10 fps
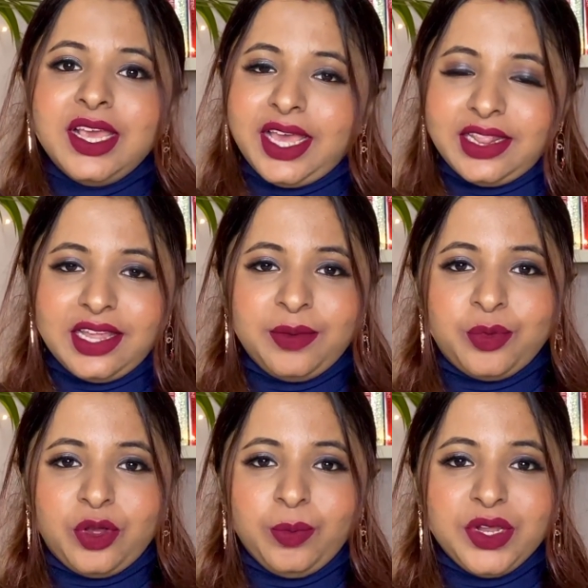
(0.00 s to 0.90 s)
and
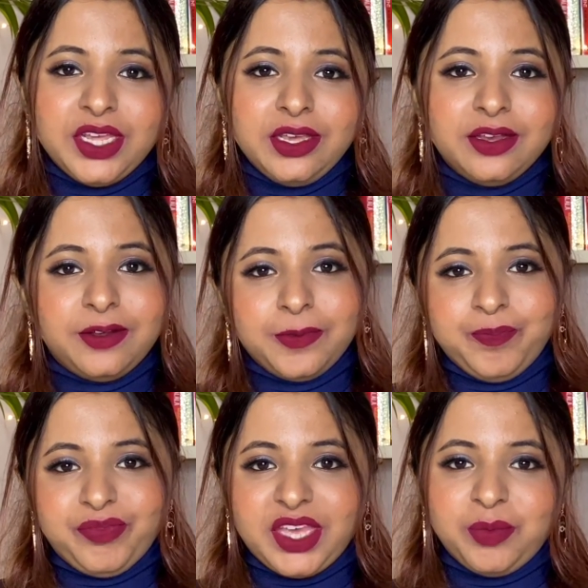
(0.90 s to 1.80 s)
then probably
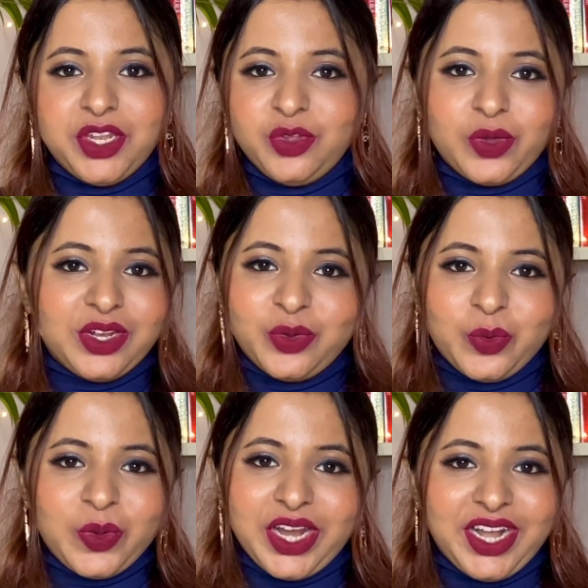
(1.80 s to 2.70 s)
um, I mean you can
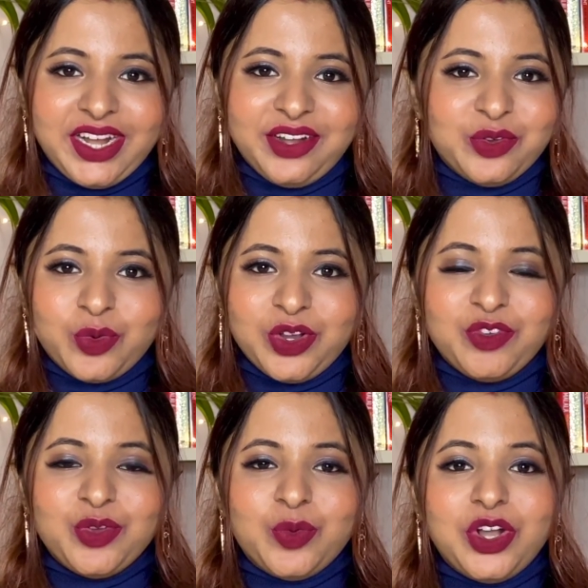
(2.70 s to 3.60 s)
go ahead and do
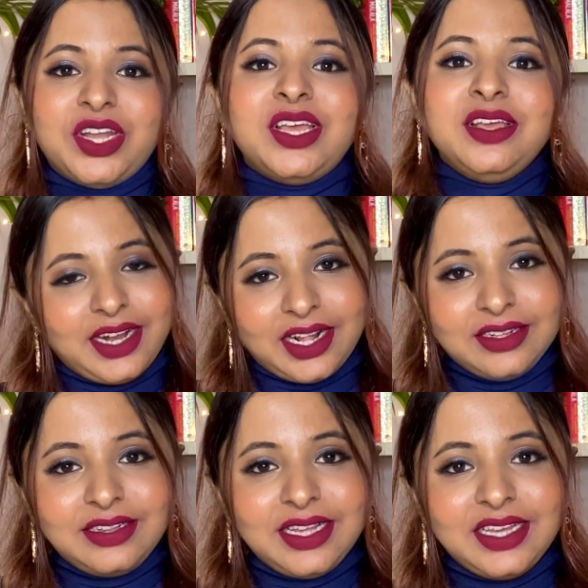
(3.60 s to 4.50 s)
whatever you want.
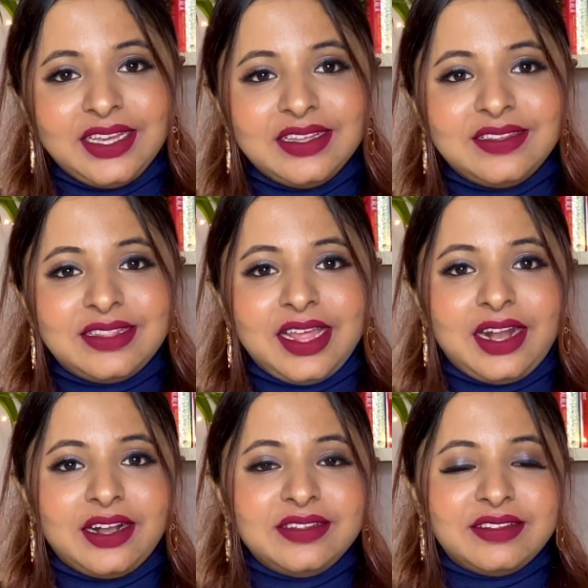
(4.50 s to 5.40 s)
Another thing is
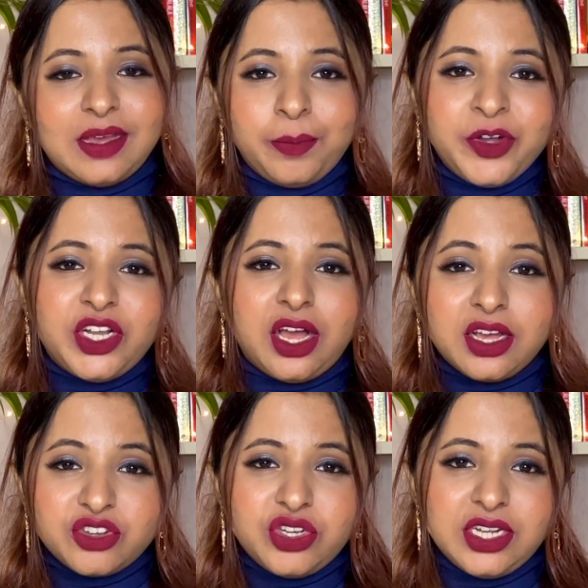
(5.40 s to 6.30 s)
there are some
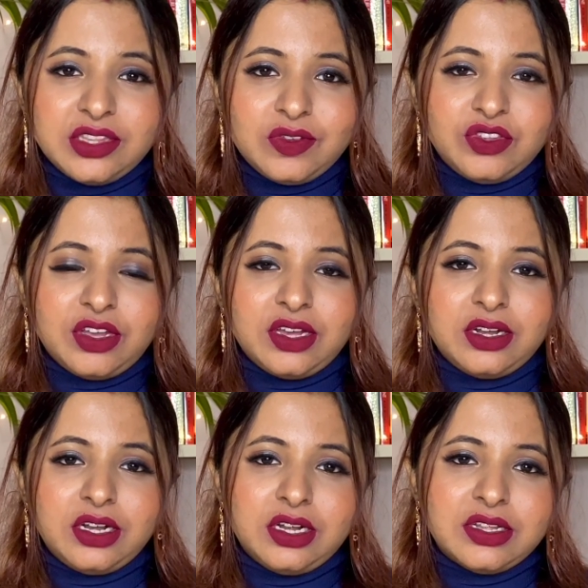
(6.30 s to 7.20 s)
dark shades which
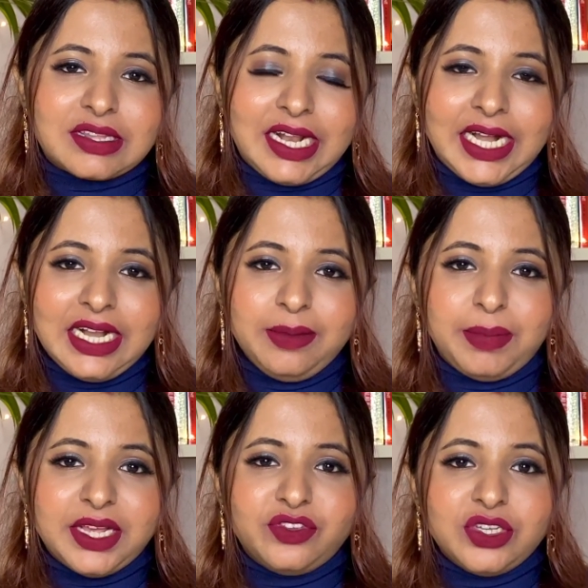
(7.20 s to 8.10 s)
are uh, slightly
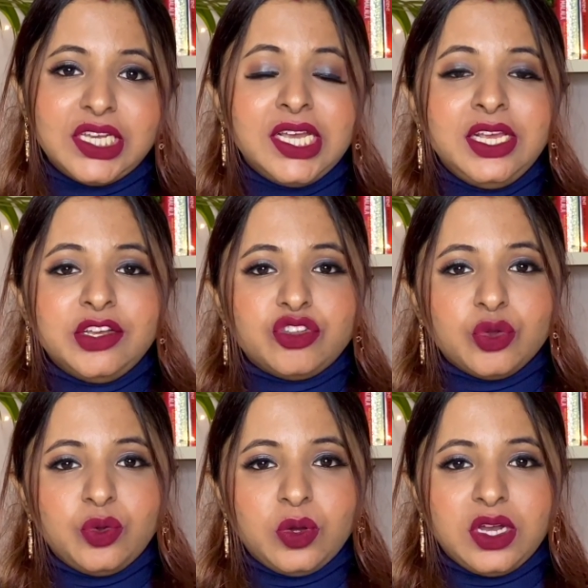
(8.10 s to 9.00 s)
patchy,
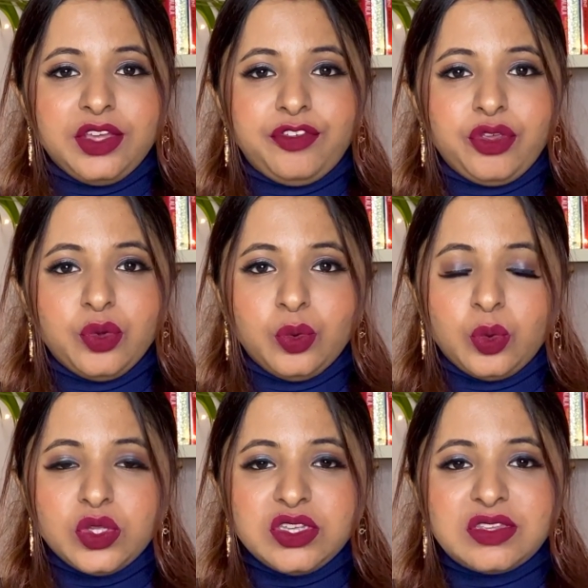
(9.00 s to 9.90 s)
so if you
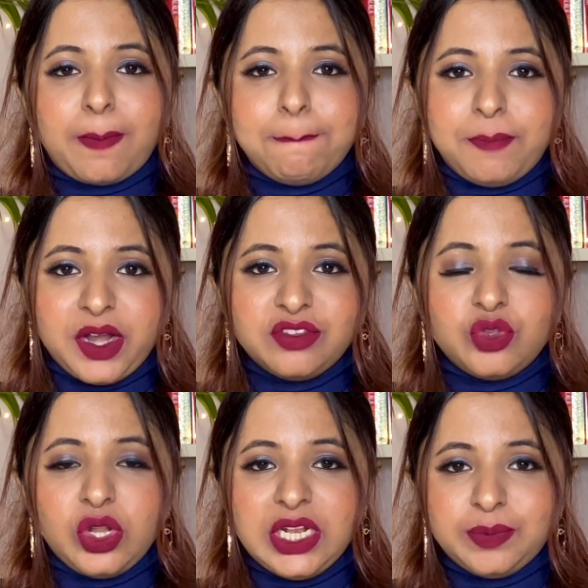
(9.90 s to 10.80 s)
just
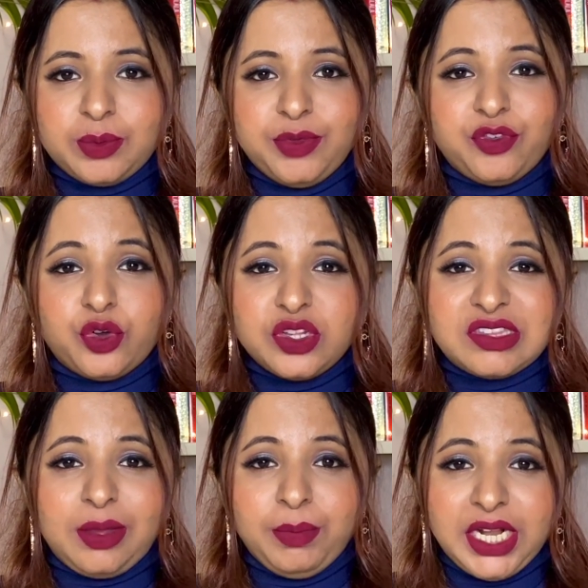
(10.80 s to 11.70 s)
press your lips before
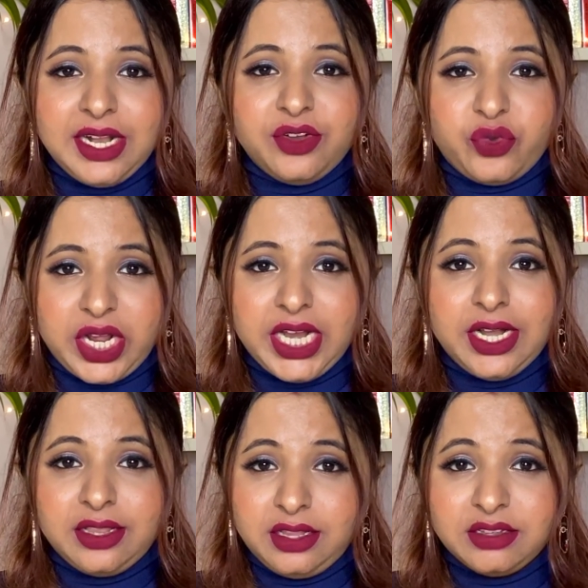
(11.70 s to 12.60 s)
it's completely
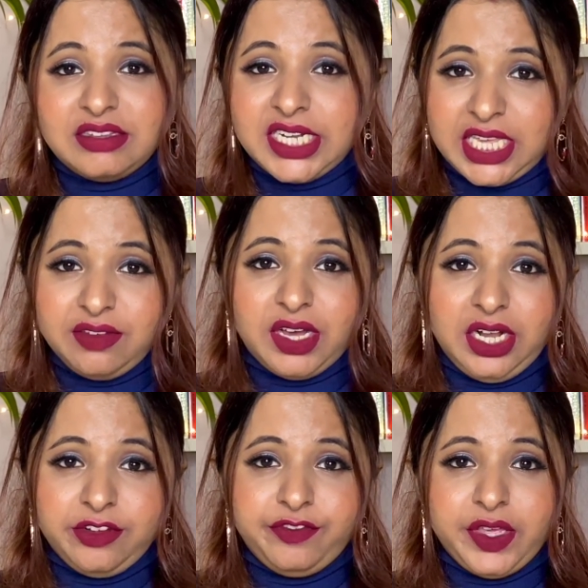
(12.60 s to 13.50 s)
dried, the sticky
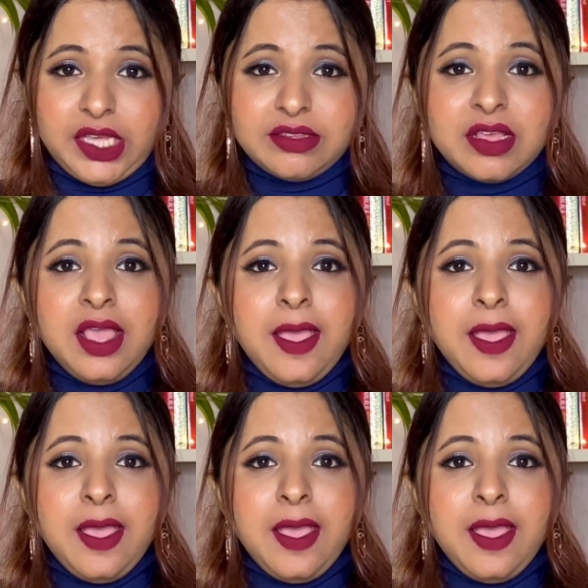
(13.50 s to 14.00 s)
wala phase,